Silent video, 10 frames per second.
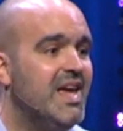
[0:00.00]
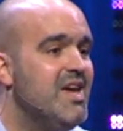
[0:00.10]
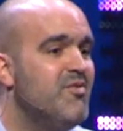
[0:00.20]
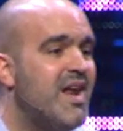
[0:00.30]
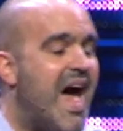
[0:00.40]

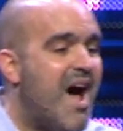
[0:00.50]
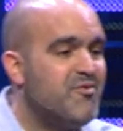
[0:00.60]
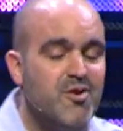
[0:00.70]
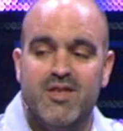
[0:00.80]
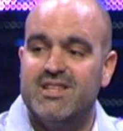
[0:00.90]
even
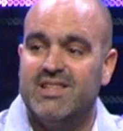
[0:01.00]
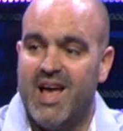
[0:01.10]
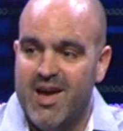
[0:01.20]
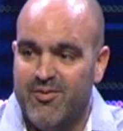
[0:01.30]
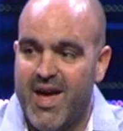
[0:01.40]
after this
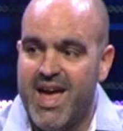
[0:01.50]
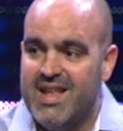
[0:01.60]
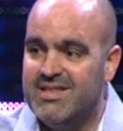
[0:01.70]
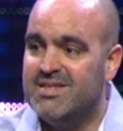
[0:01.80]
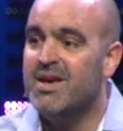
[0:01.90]
life
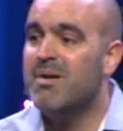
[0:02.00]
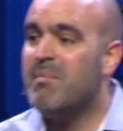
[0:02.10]
ends,